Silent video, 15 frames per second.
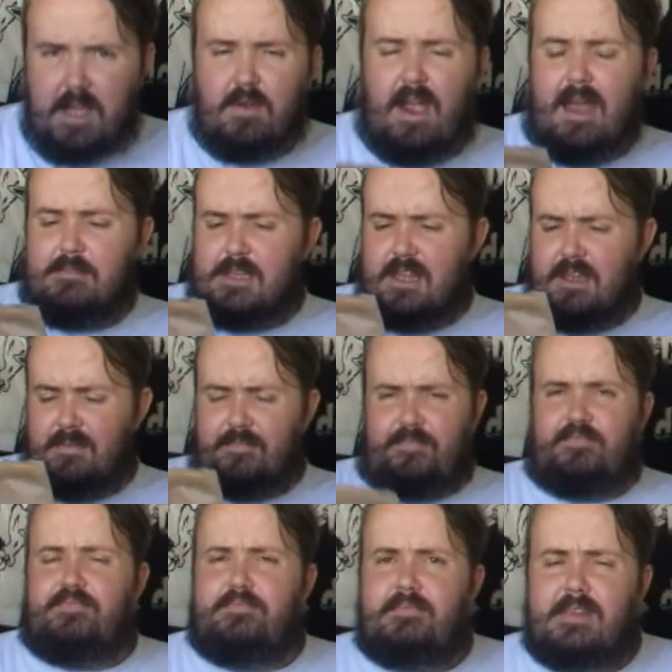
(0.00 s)
grams, I think.
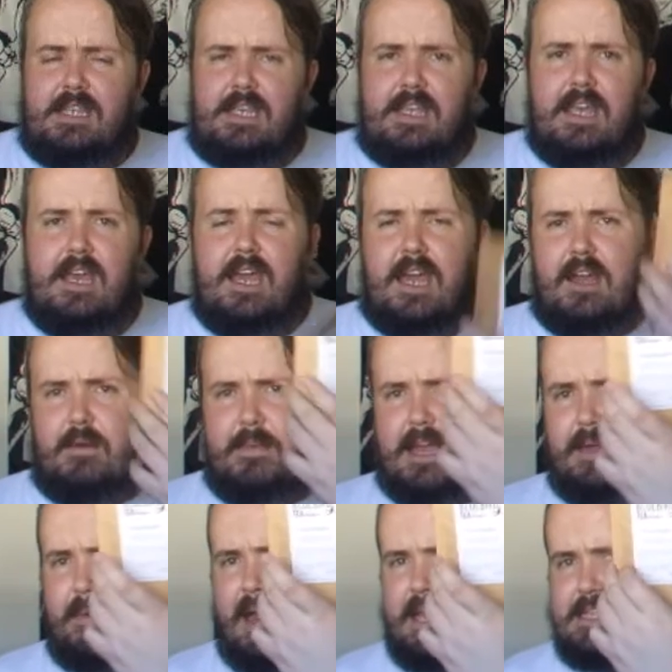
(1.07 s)
It'll
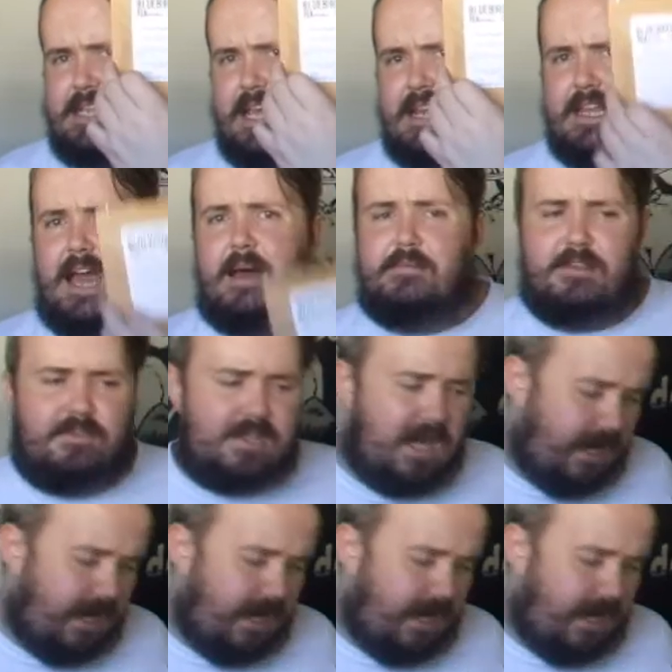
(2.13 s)
make about 10 cups of